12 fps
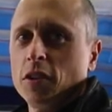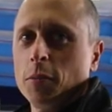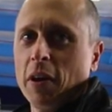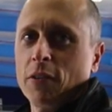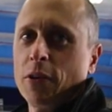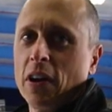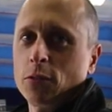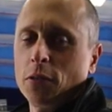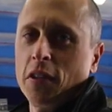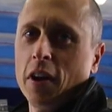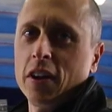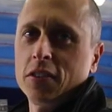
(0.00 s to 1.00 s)
to make friends
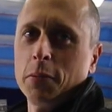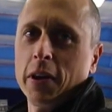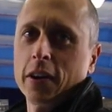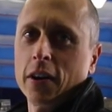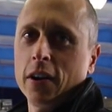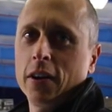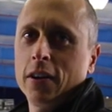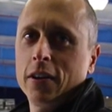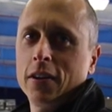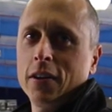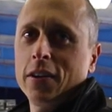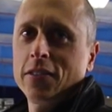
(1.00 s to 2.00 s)
with the ice
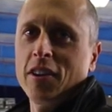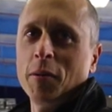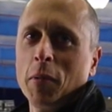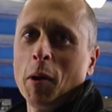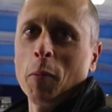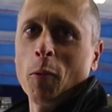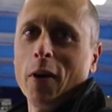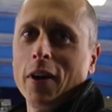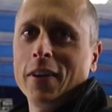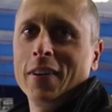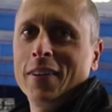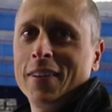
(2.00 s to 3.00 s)
maker. Tip number one.